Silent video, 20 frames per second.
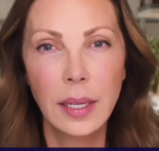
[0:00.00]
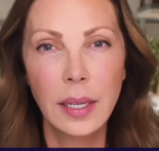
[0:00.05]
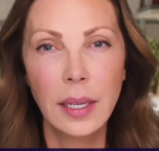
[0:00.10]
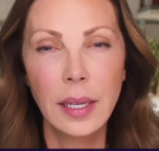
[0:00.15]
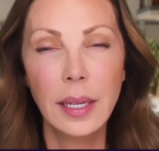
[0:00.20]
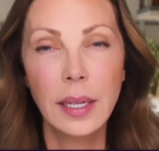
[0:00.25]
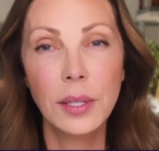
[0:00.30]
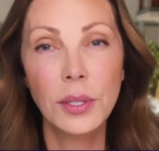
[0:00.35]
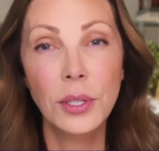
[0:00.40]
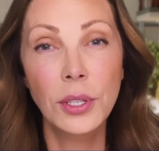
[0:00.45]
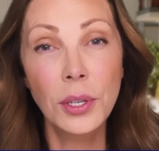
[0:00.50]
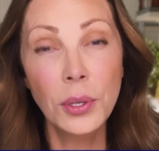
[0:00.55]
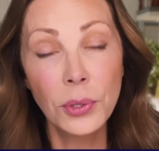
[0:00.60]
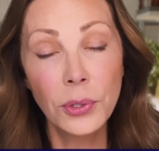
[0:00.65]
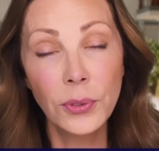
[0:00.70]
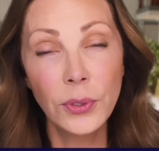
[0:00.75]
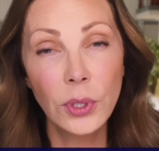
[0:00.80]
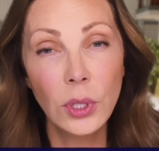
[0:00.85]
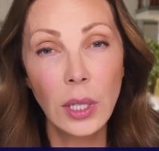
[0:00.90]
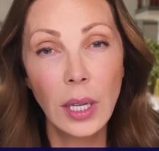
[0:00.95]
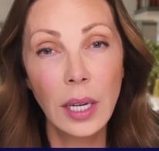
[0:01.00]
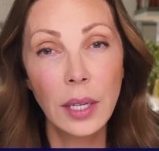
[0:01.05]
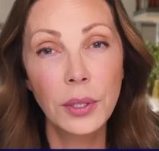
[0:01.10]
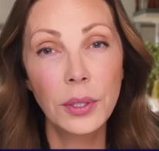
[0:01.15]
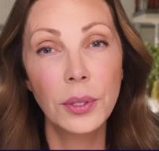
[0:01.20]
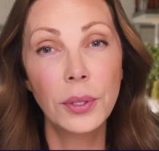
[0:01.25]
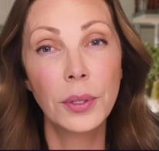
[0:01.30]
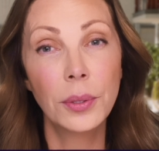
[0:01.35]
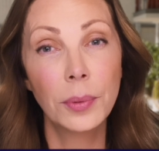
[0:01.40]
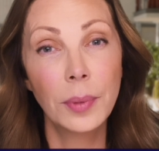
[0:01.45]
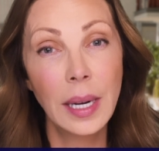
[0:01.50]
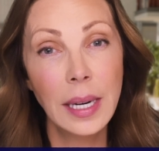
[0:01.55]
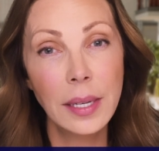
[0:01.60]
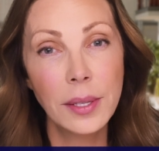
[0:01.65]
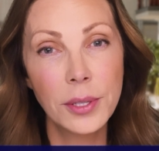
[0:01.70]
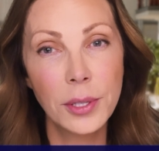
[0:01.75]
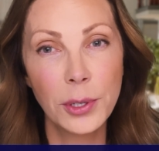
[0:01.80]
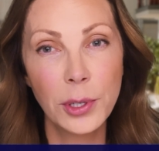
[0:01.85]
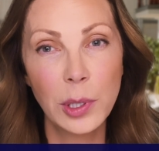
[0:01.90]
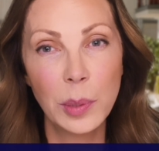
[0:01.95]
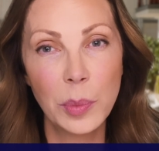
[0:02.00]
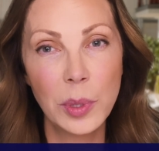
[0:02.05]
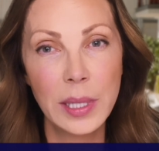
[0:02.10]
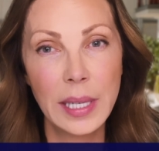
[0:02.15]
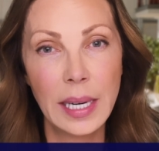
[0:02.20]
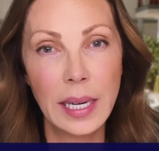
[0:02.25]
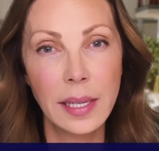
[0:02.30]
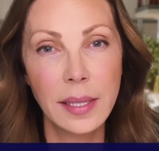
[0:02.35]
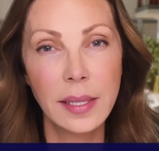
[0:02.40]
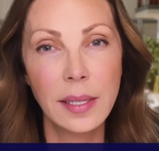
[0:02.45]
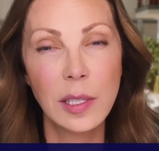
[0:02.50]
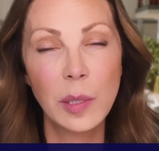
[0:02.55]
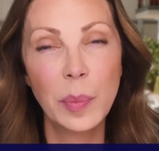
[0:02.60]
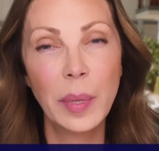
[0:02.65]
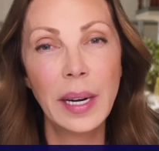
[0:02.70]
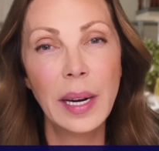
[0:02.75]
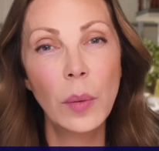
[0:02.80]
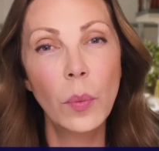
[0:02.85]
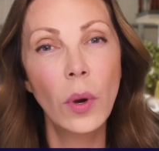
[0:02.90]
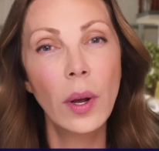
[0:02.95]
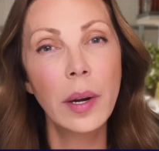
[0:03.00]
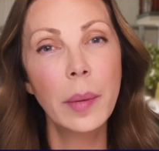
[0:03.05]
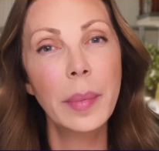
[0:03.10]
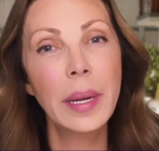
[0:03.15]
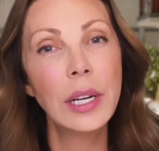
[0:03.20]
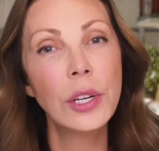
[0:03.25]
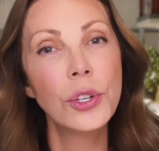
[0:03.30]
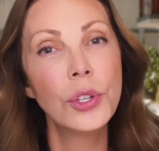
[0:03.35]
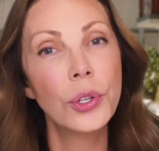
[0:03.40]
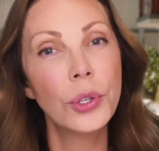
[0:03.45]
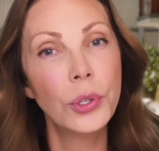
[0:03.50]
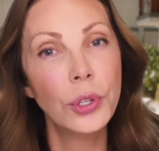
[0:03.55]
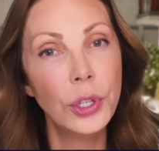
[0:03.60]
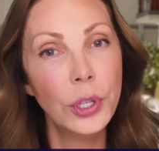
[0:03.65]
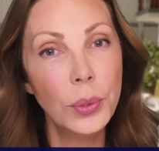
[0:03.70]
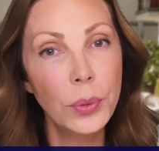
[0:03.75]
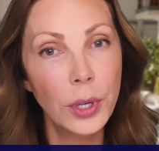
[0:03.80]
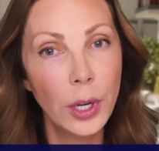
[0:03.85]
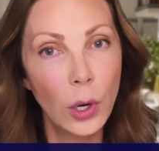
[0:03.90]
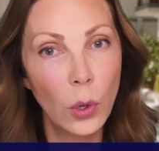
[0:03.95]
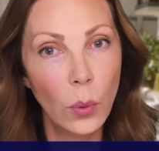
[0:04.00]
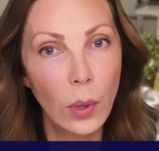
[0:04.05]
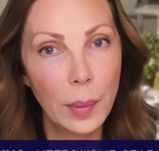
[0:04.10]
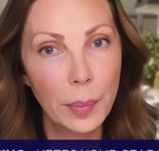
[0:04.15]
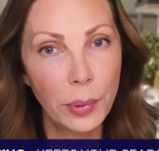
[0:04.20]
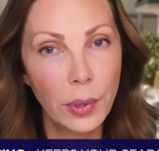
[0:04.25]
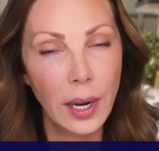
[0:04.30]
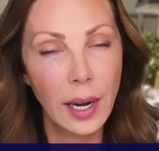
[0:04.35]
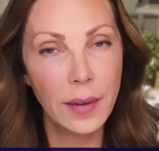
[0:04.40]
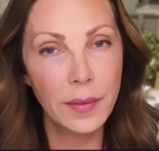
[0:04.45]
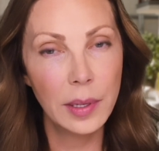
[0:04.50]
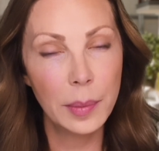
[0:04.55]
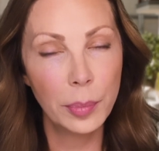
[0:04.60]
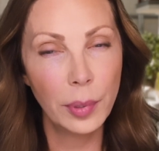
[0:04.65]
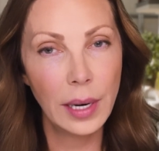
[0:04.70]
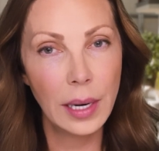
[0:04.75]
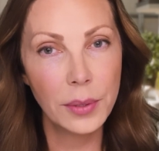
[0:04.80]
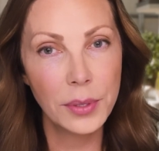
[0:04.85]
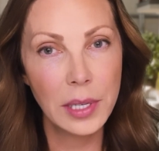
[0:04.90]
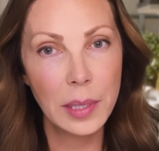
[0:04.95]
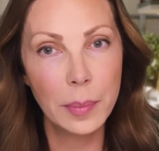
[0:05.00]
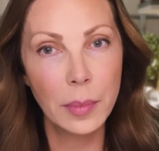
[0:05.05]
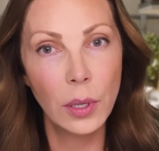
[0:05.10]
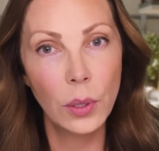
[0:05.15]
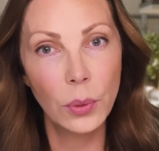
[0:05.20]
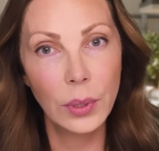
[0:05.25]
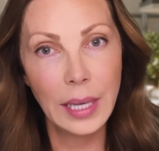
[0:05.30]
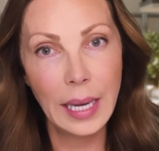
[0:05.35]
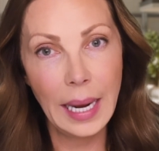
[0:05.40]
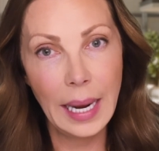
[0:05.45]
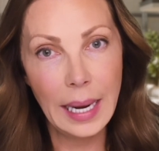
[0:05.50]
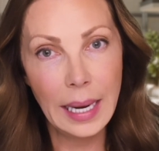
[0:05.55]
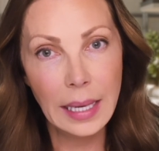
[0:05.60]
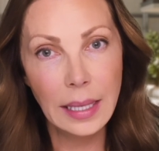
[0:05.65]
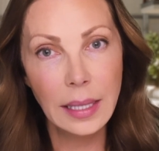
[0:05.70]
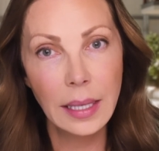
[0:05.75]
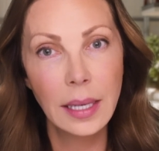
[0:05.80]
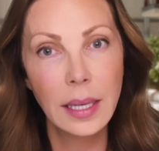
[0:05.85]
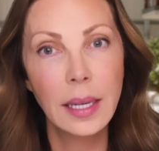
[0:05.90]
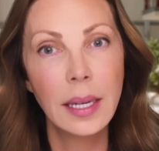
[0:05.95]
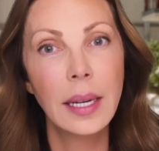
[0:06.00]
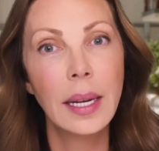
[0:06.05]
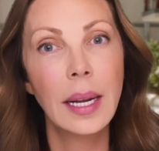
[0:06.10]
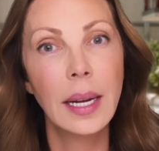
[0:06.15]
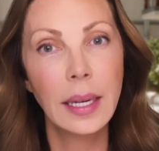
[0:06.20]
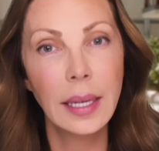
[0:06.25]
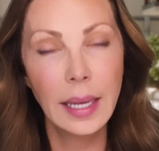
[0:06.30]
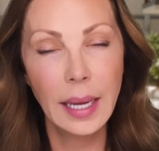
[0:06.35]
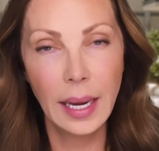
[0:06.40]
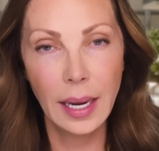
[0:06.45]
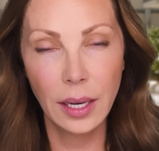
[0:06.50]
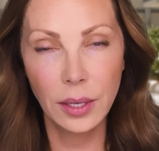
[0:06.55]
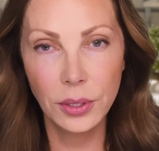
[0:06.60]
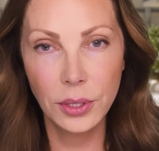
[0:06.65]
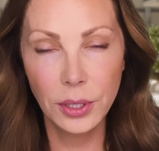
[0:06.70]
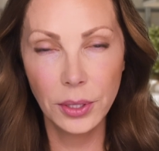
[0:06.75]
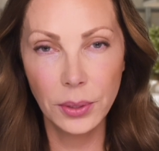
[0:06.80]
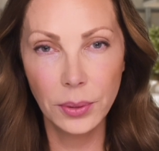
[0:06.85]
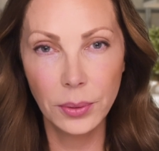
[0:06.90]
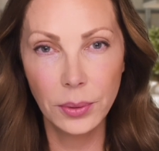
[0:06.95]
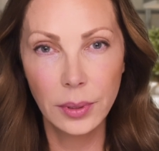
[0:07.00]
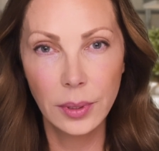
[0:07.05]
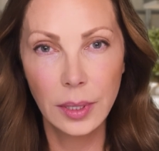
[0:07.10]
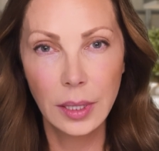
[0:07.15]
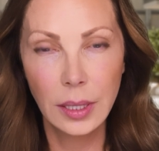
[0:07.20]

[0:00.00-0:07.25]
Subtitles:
It's useful under the right circumstances, but I want to make sure you know what private browsing mode can and can't do.